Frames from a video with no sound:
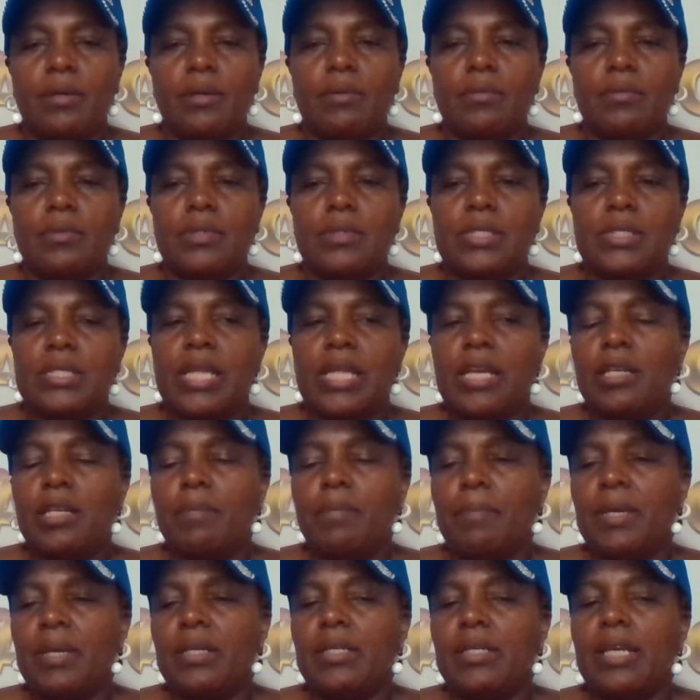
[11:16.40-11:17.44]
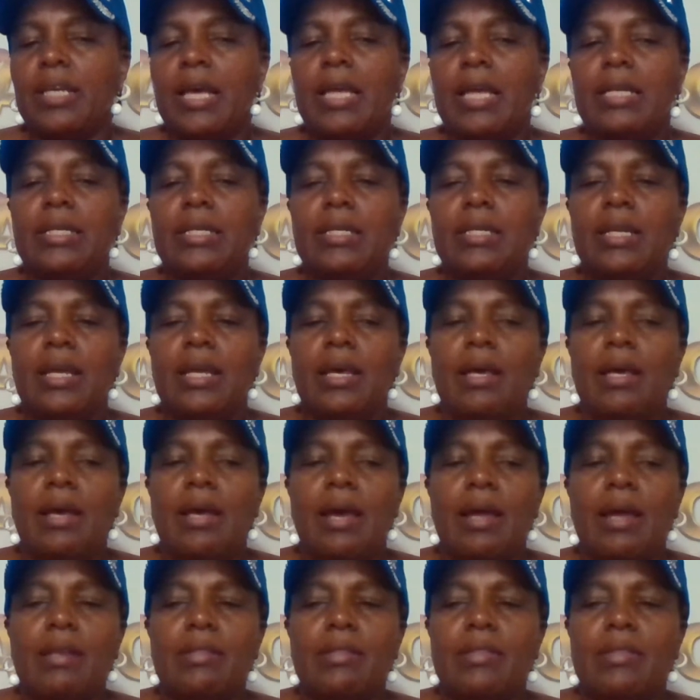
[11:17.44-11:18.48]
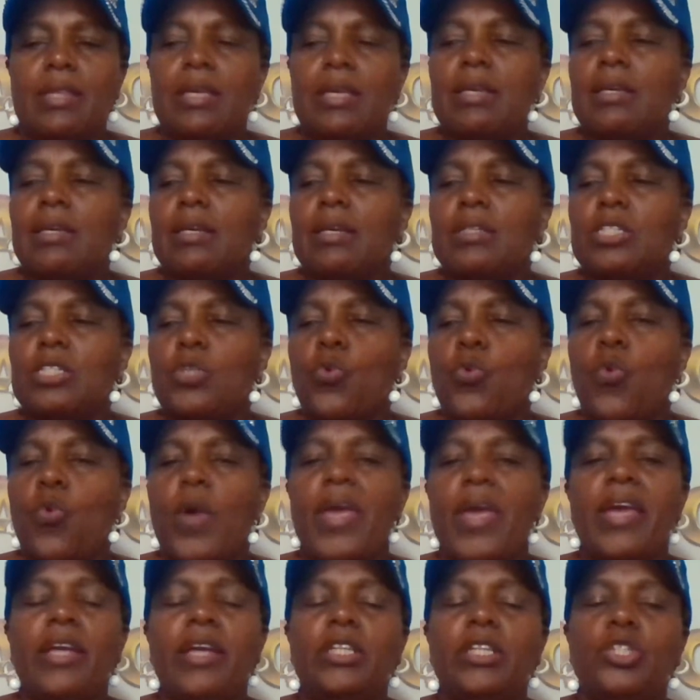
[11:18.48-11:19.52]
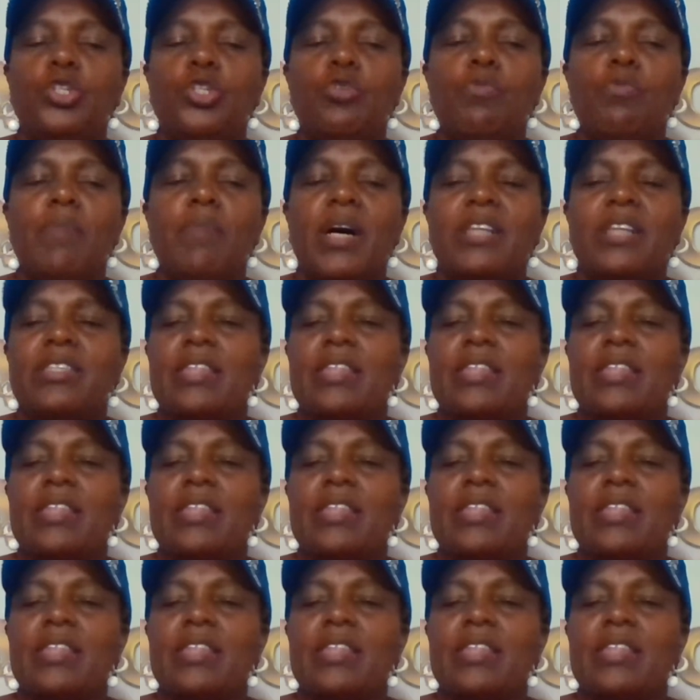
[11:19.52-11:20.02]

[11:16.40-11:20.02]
statement and think it's way too much.